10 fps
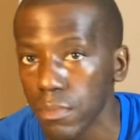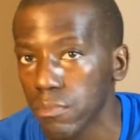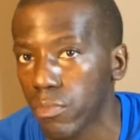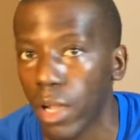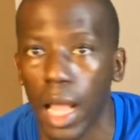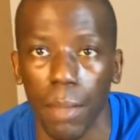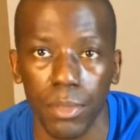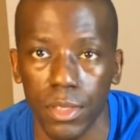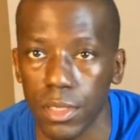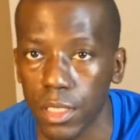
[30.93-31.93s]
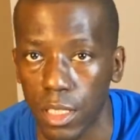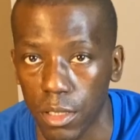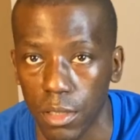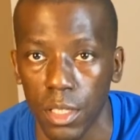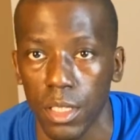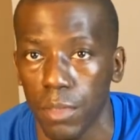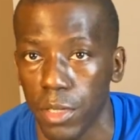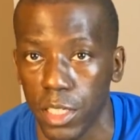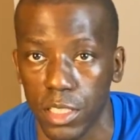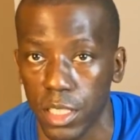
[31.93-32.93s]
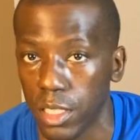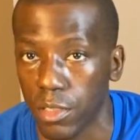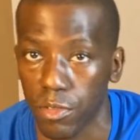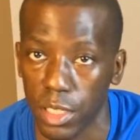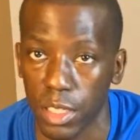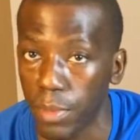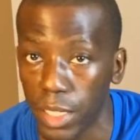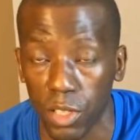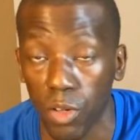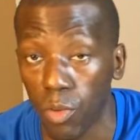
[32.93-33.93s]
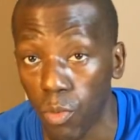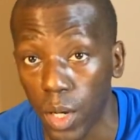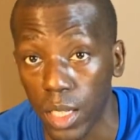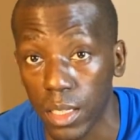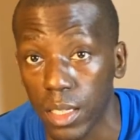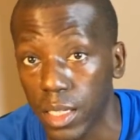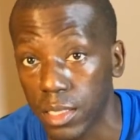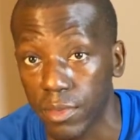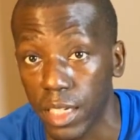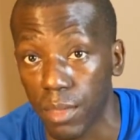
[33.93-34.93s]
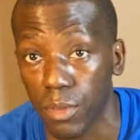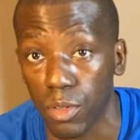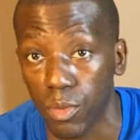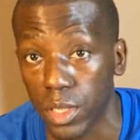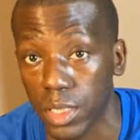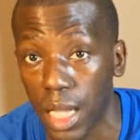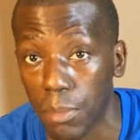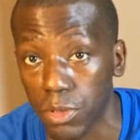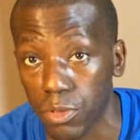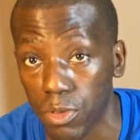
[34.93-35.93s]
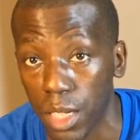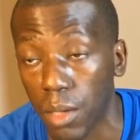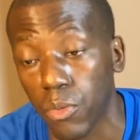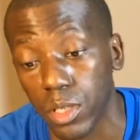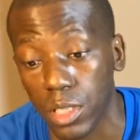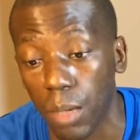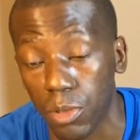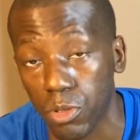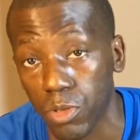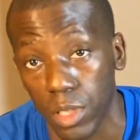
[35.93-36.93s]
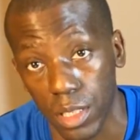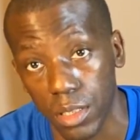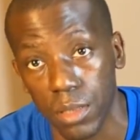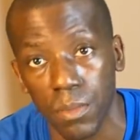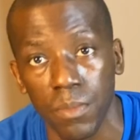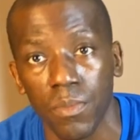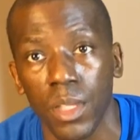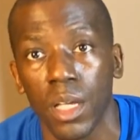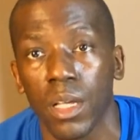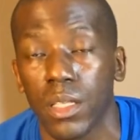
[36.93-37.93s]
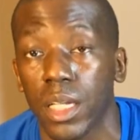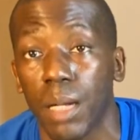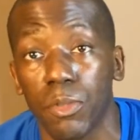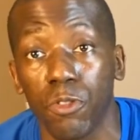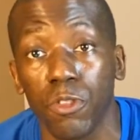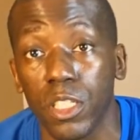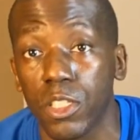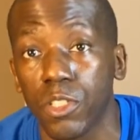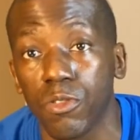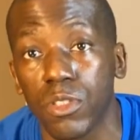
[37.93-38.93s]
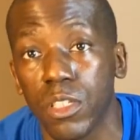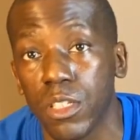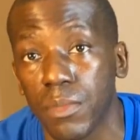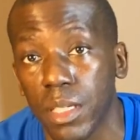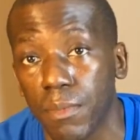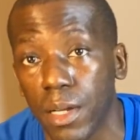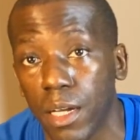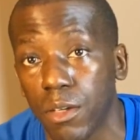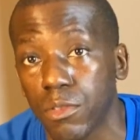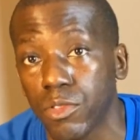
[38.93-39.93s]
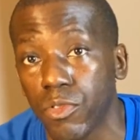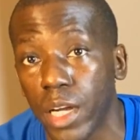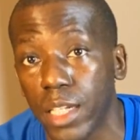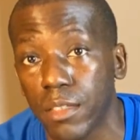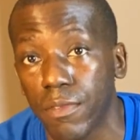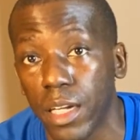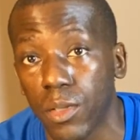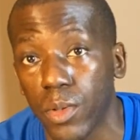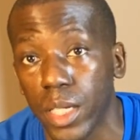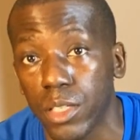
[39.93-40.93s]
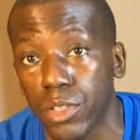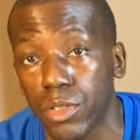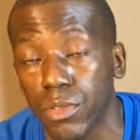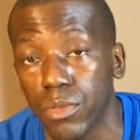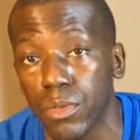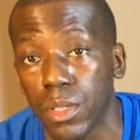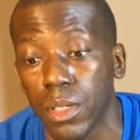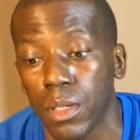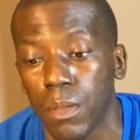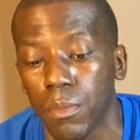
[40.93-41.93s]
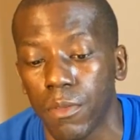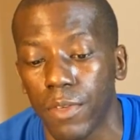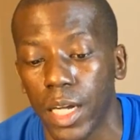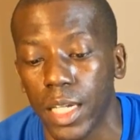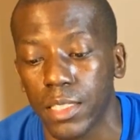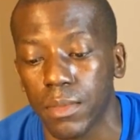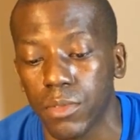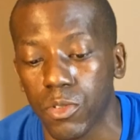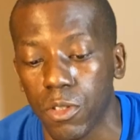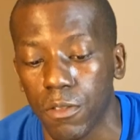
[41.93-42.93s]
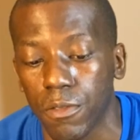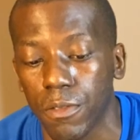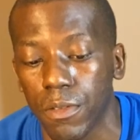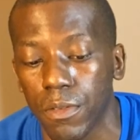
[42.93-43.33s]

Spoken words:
perhaps PhD degree, depending on what is available and what's the opportunities. The opportunities are usually going to be about trying to find a way to provide some sort of